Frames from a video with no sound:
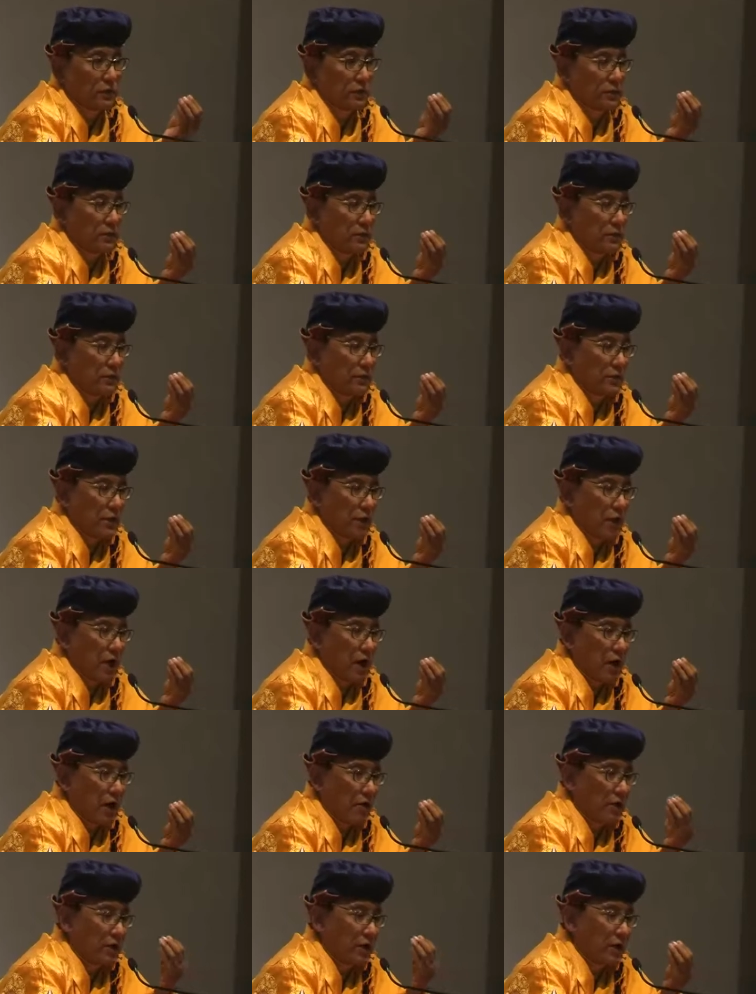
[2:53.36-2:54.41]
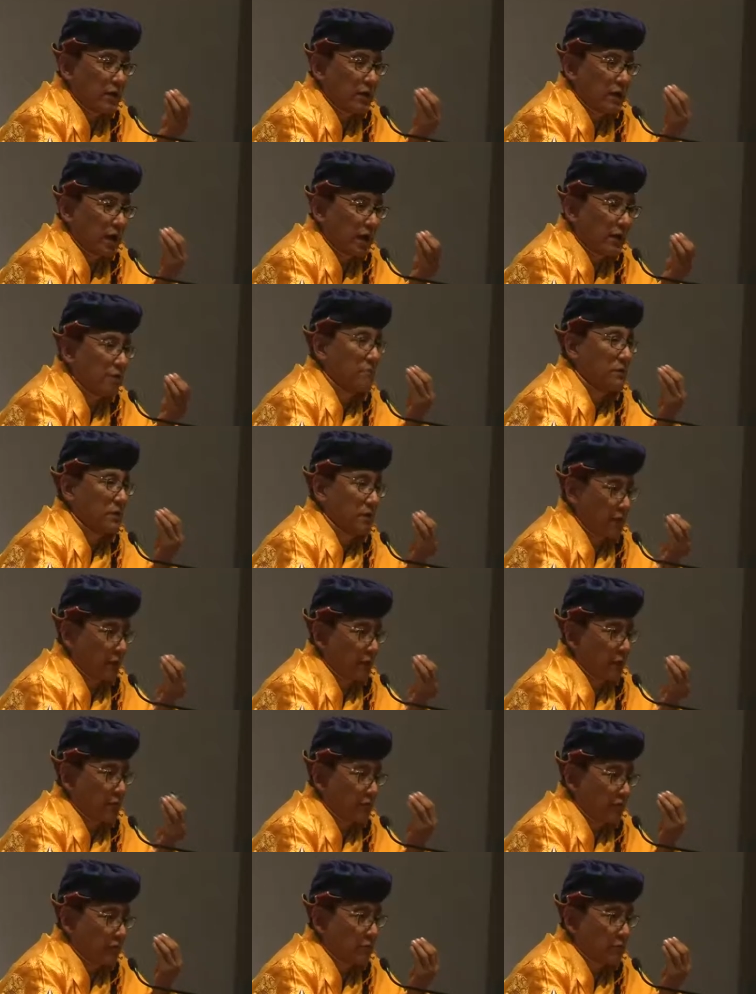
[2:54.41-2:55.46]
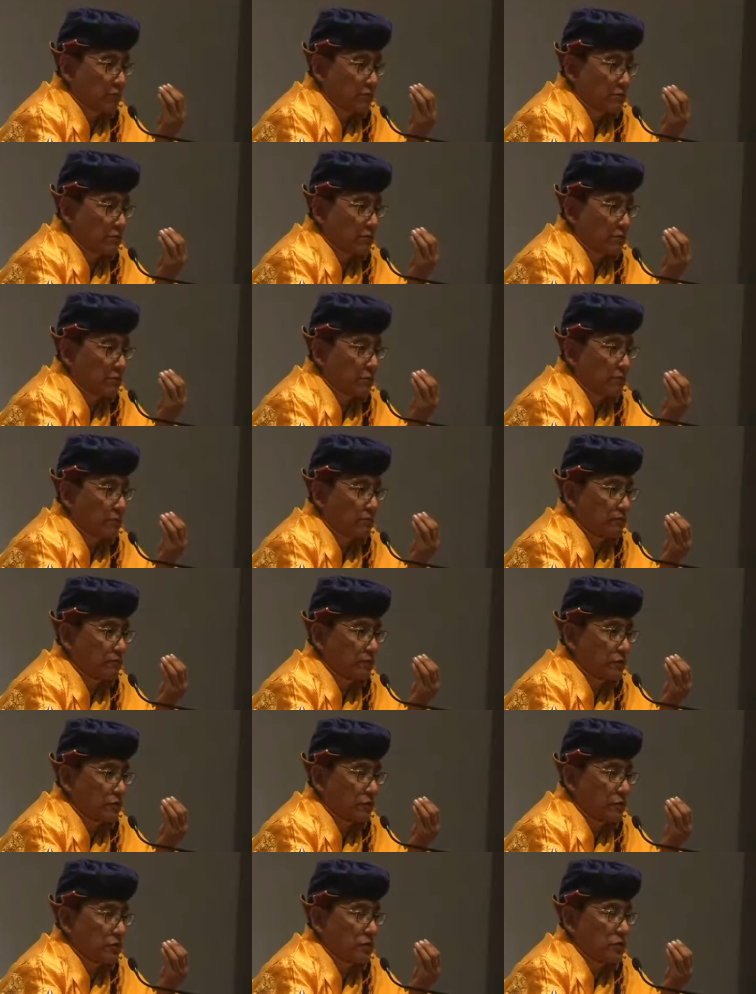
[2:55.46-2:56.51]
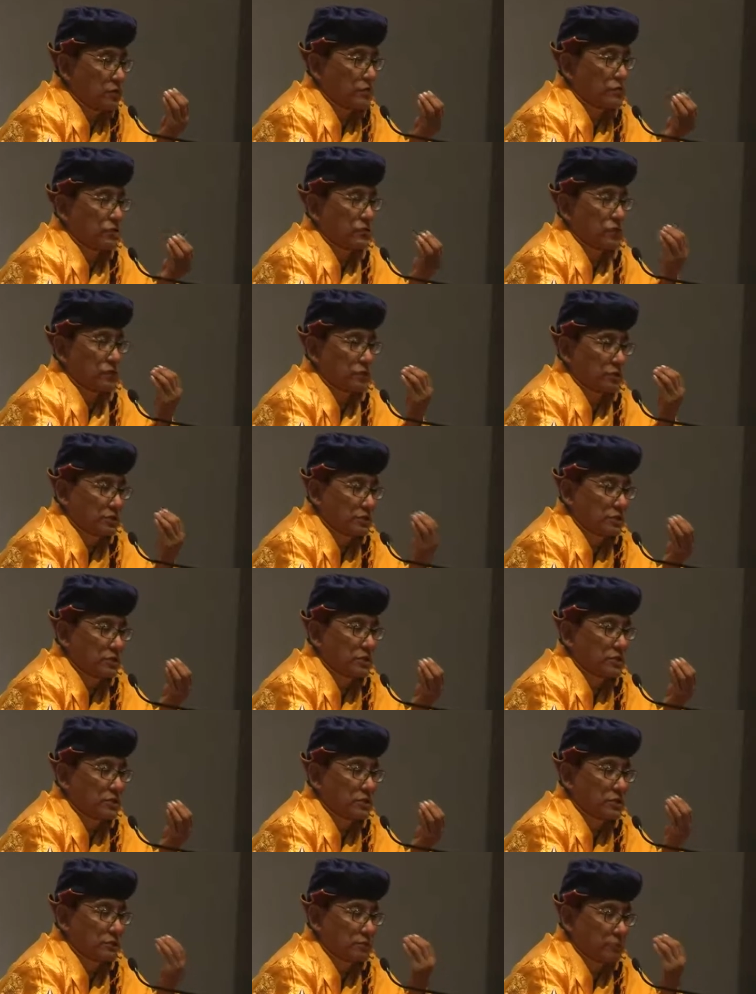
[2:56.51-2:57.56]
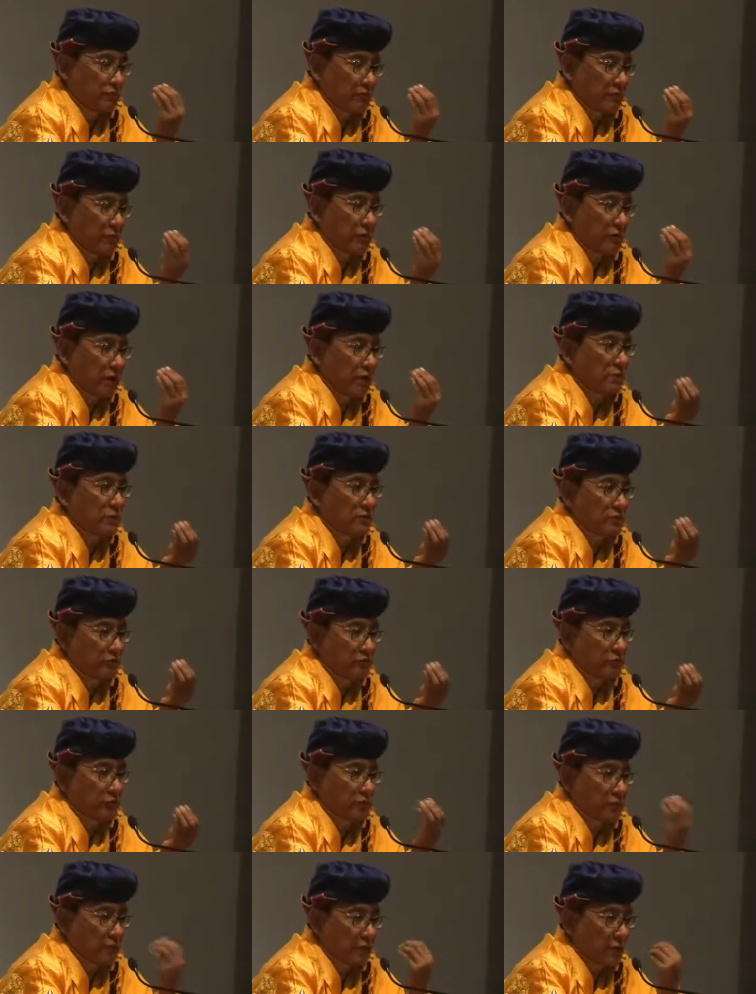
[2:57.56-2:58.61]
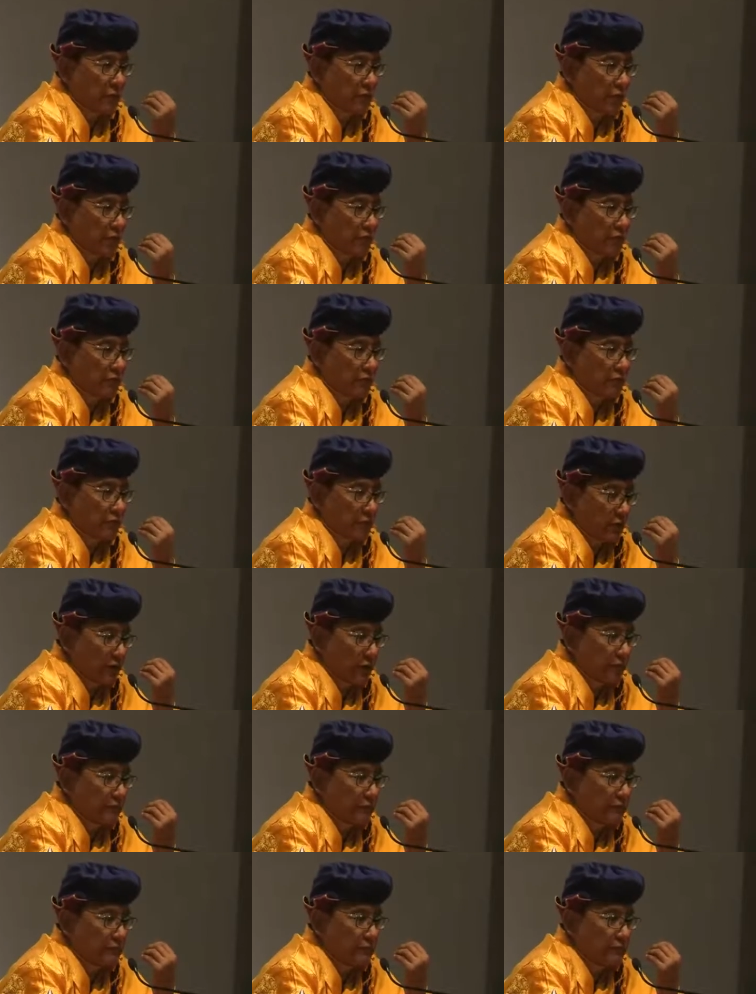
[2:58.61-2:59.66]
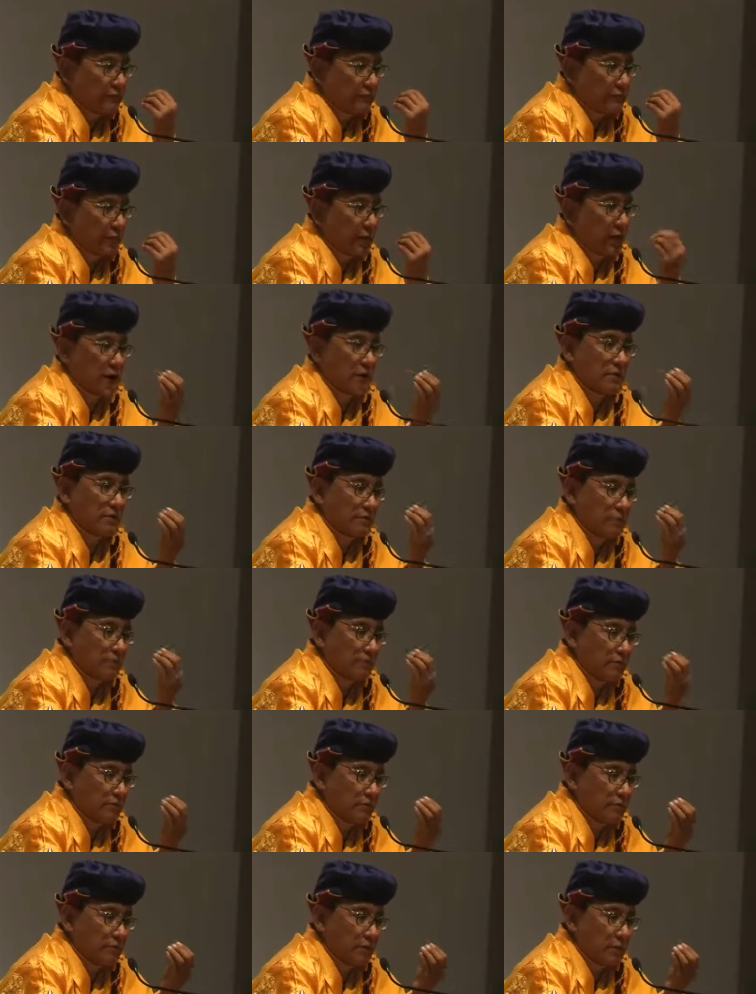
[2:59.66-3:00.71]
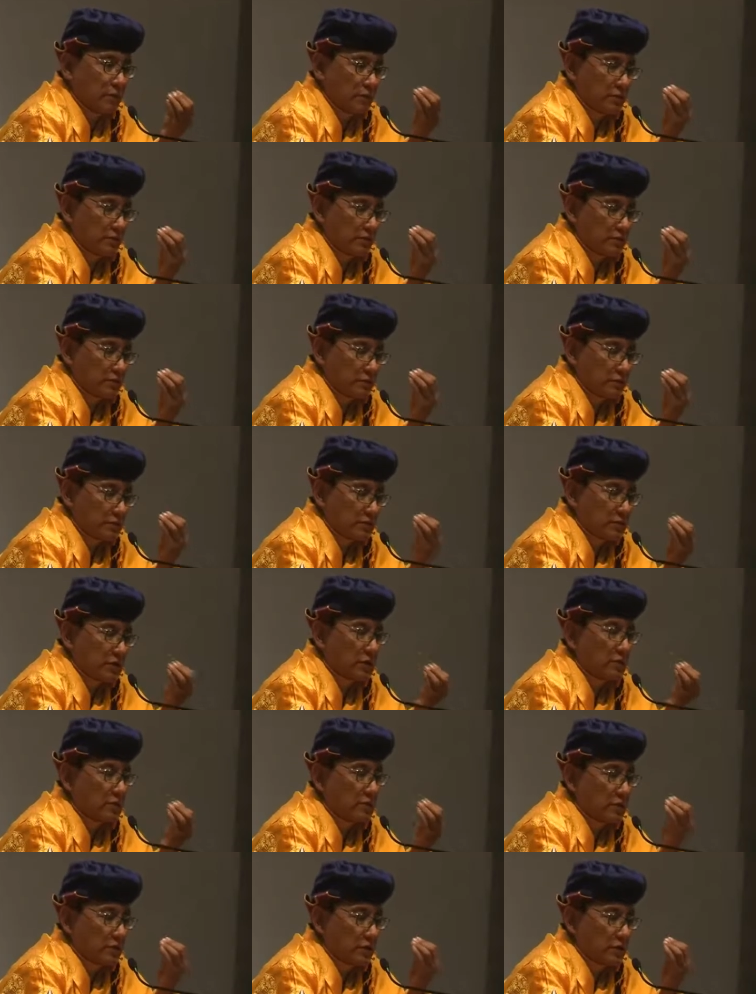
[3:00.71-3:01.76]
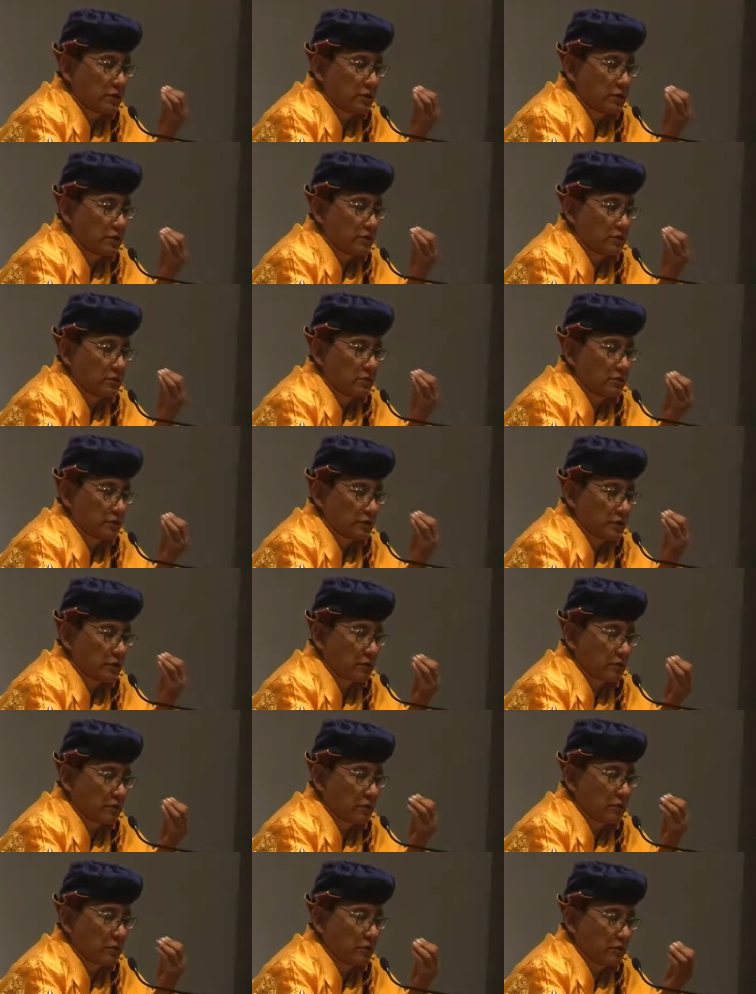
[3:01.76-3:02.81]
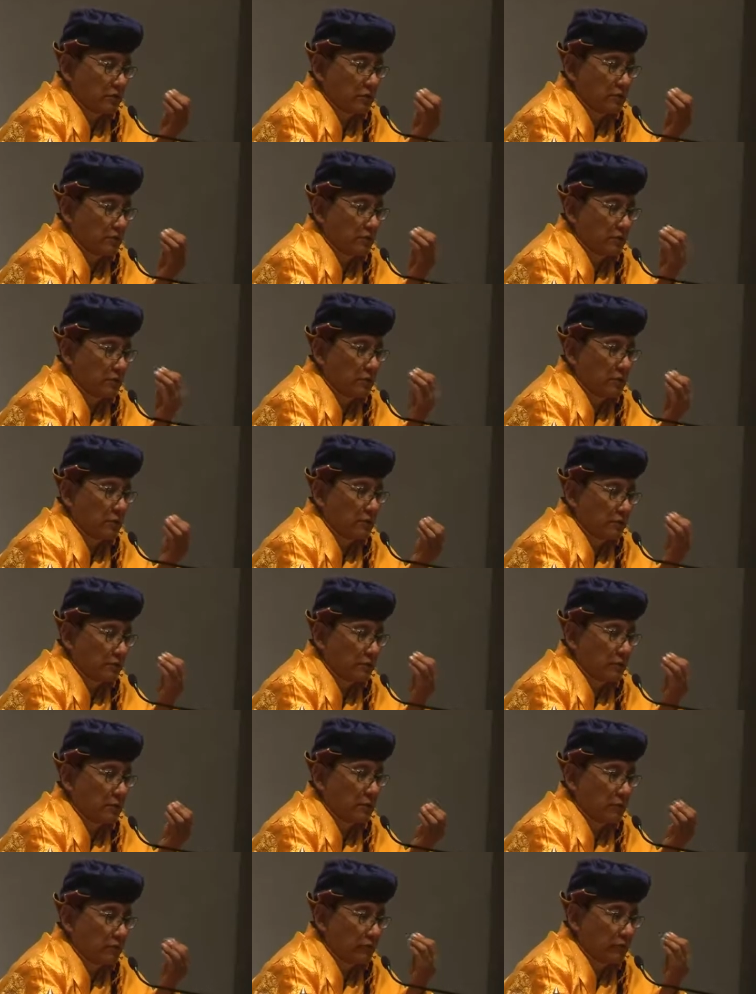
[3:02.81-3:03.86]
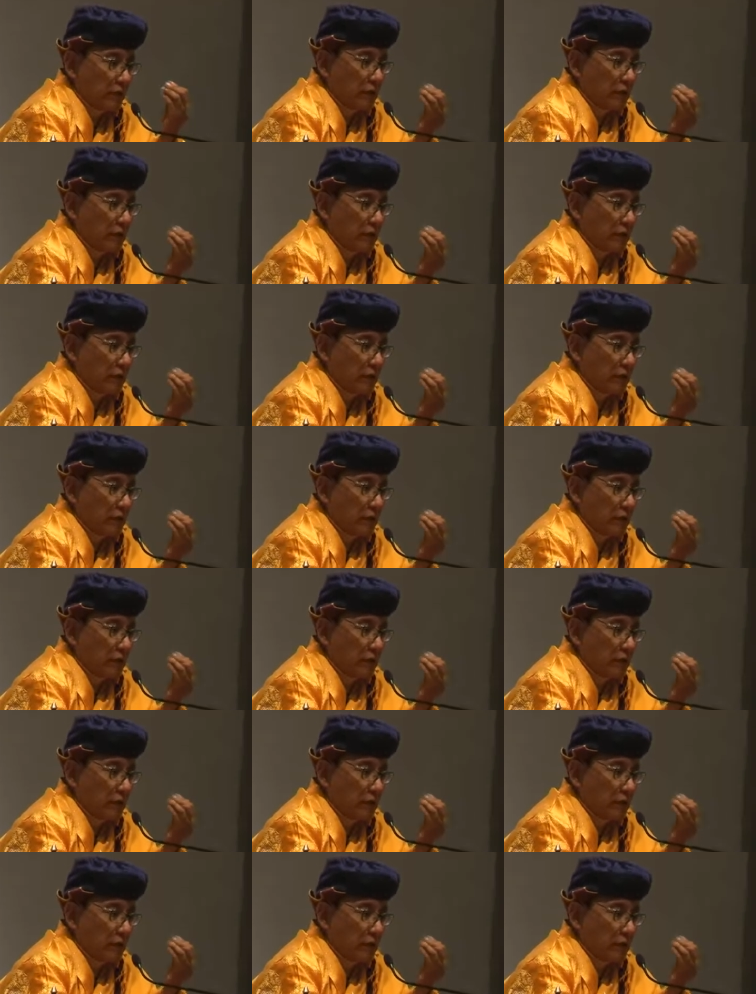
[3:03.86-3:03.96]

then how can I be happy, for example? So this is the philosophy that I have to have. And this is the, you know, the being, being a